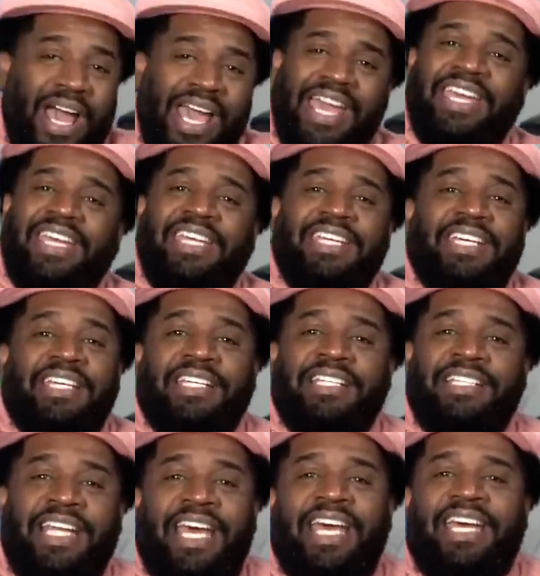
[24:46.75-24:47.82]
a way
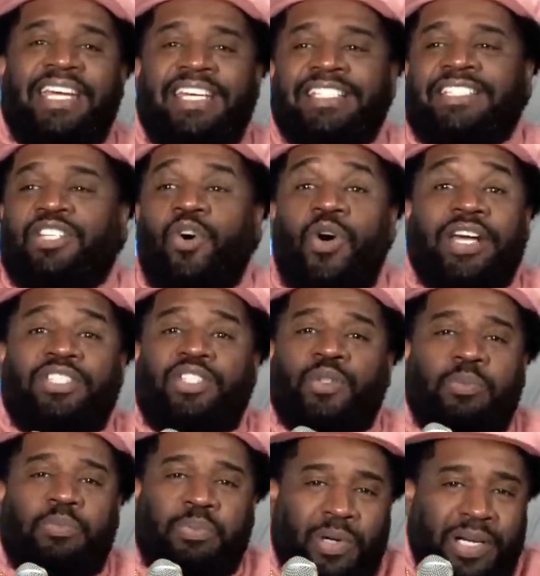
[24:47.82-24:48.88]
that is
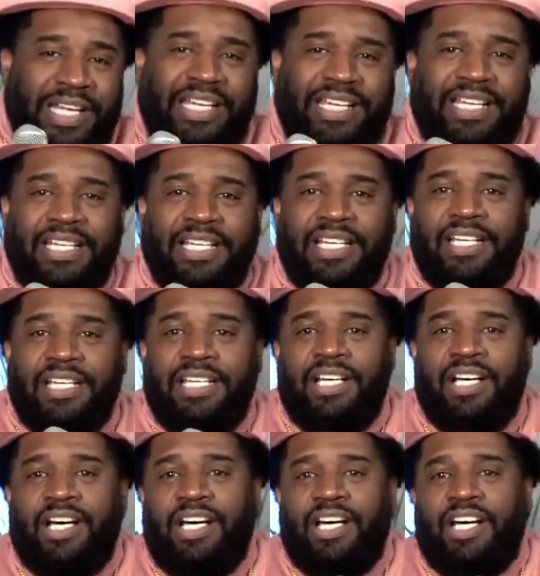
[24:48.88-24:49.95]
going to bring
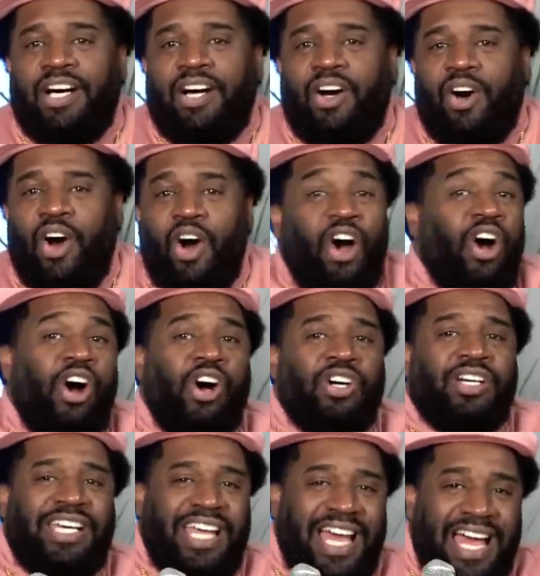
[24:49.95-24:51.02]

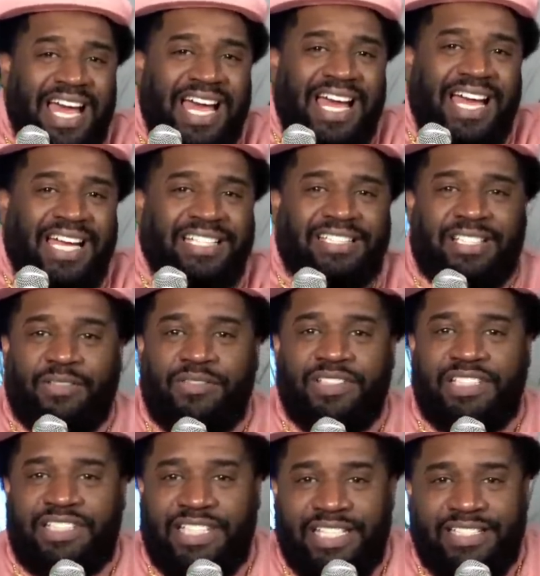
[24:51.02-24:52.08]
all kinds
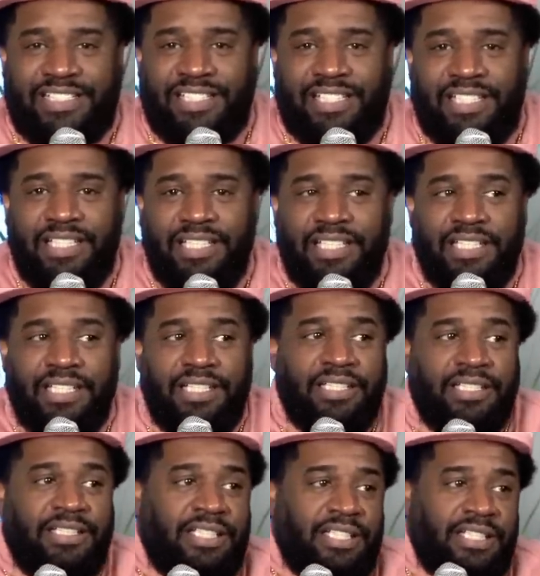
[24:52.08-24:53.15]
of attention
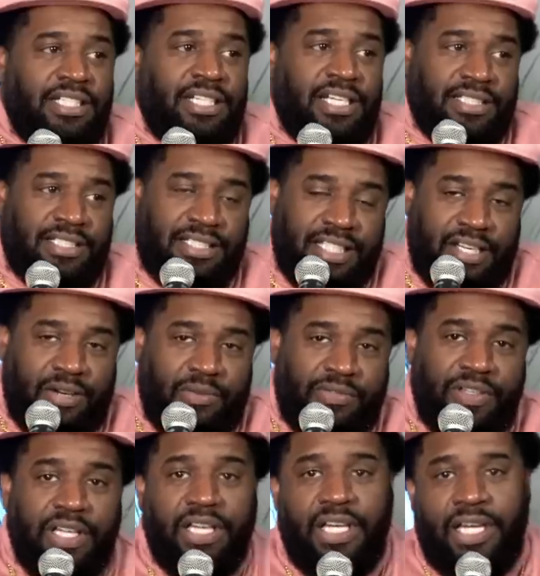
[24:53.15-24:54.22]
to
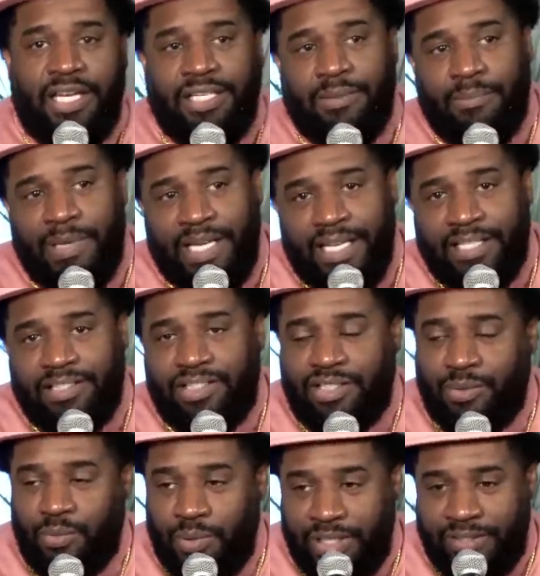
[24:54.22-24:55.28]
herself and the
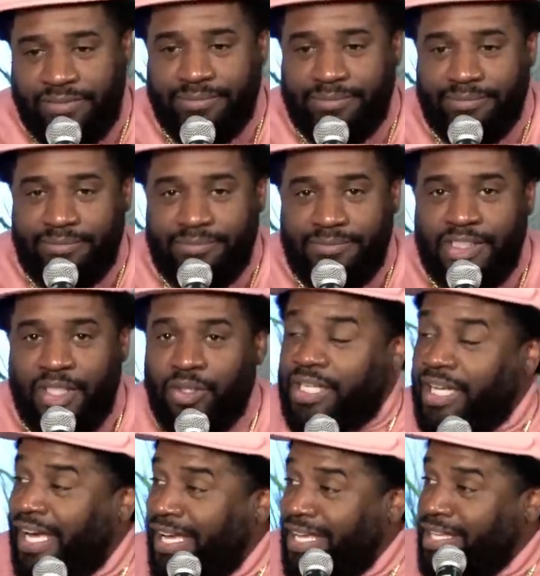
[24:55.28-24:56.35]
man she with.
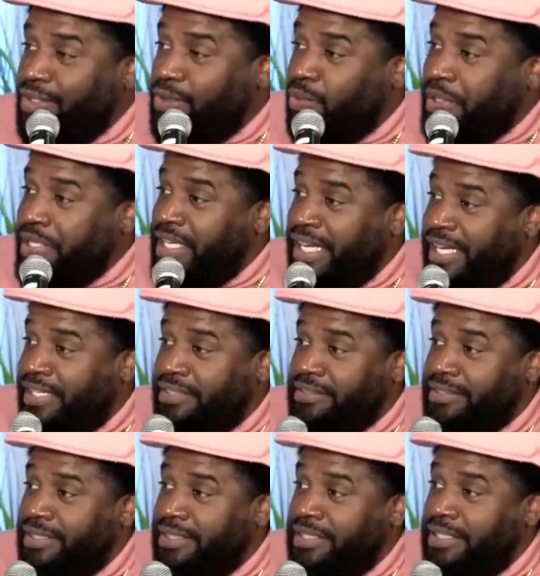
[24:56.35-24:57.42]
Okay? We
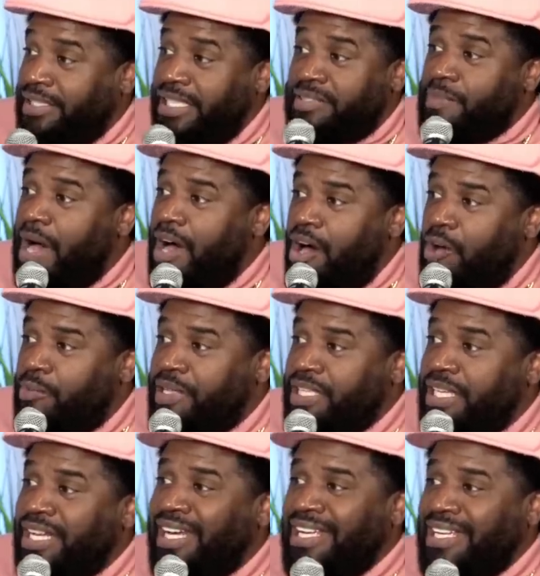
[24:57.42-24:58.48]
there. This is my
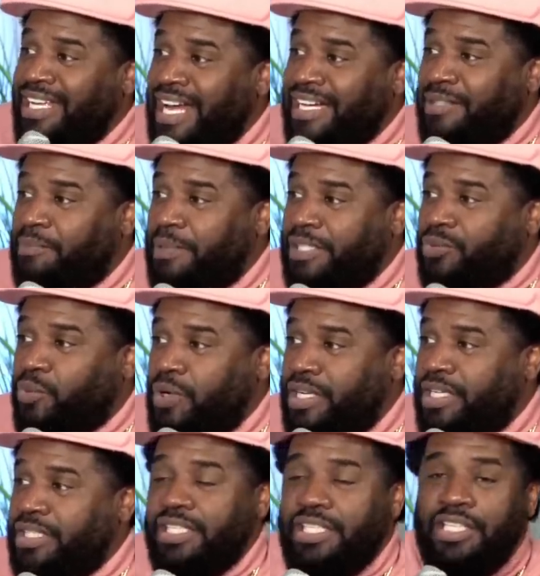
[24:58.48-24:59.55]
homie. He got the bitch
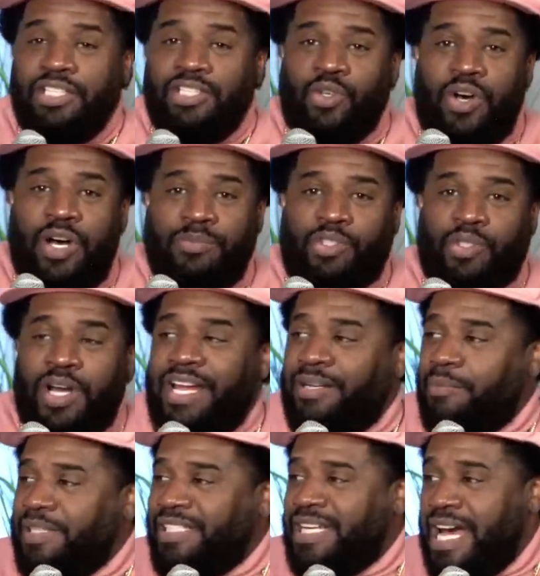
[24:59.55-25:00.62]
with her, so I'm
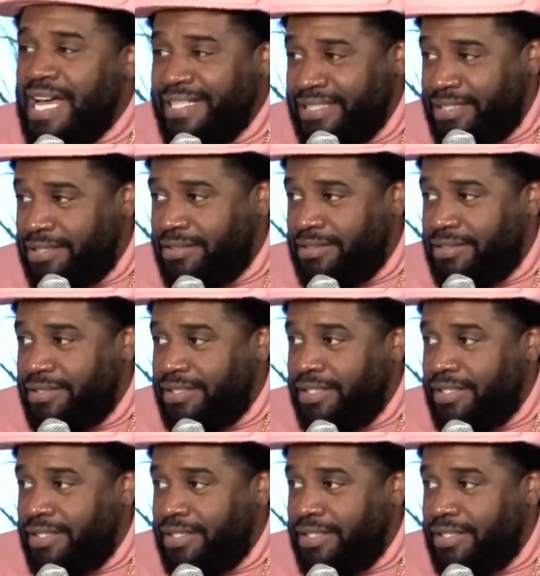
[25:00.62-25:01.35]
trying to be nice.